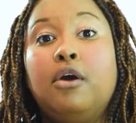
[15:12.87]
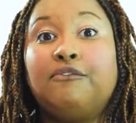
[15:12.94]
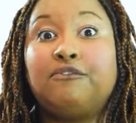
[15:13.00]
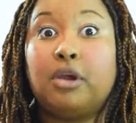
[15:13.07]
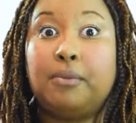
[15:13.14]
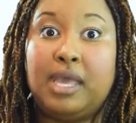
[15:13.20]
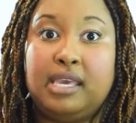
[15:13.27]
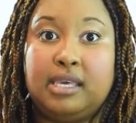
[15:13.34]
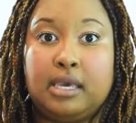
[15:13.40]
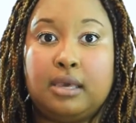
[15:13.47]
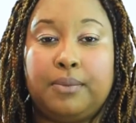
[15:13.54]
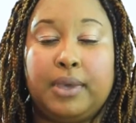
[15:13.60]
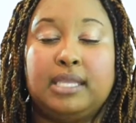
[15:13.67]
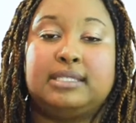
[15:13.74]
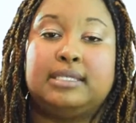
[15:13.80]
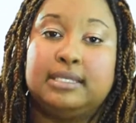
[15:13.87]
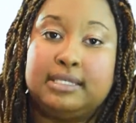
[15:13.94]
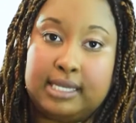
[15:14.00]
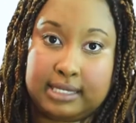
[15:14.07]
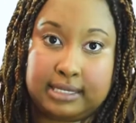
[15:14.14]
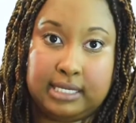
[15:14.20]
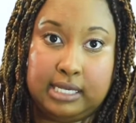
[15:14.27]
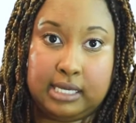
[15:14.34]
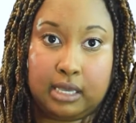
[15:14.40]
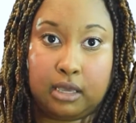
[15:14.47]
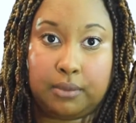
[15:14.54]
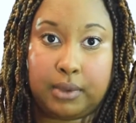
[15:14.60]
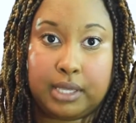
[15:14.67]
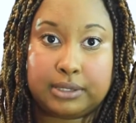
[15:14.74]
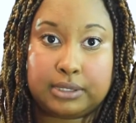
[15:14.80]
from 8 gigabytes to 16
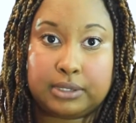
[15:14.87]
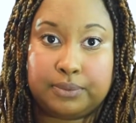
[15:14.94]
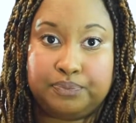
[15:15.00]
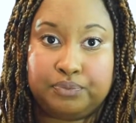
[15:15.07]
gigabytes.